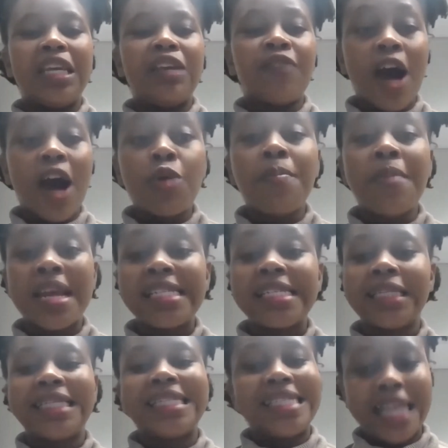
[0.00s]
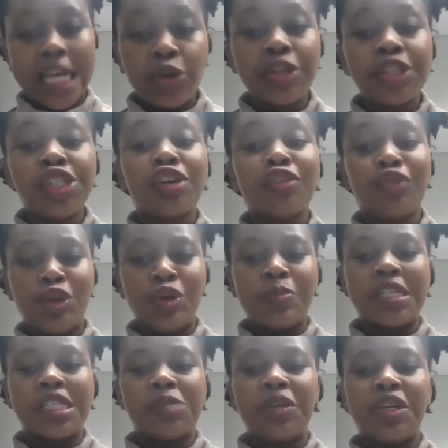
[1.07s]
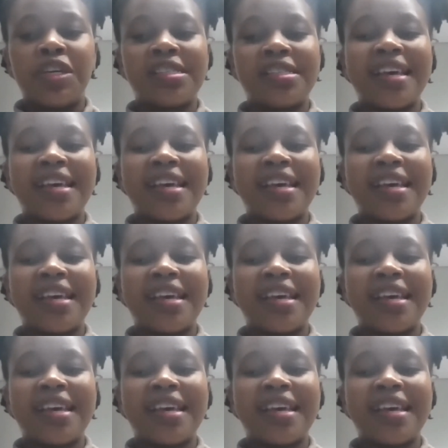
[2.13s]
environmental integrity of humans because